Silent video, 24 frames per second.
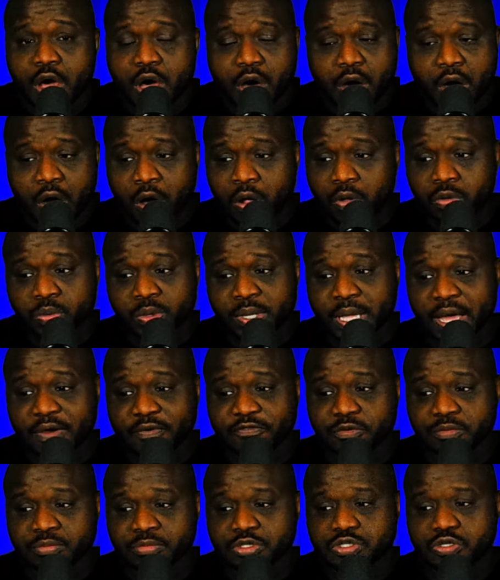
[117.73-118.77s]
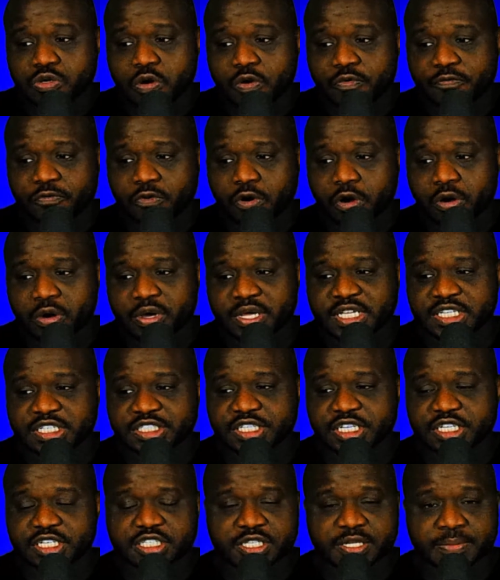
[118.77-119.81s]
All we got from so far is
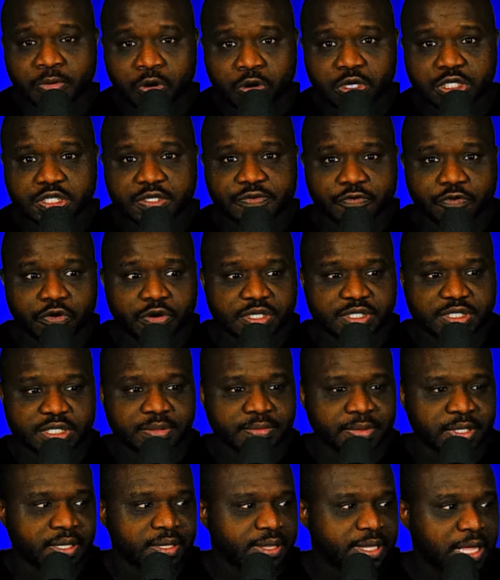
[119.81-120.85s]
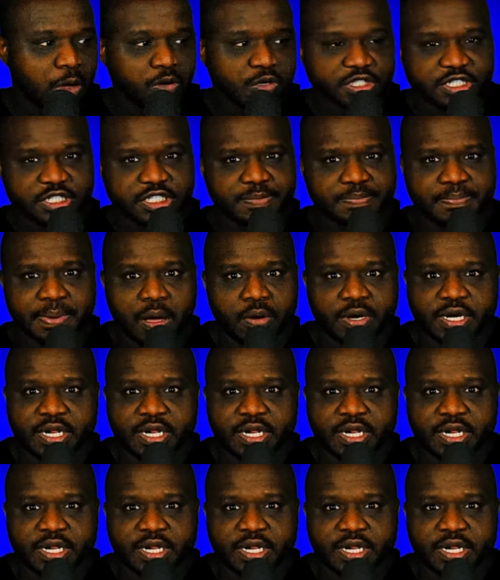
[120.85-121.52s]
just the multiverse, and that was just about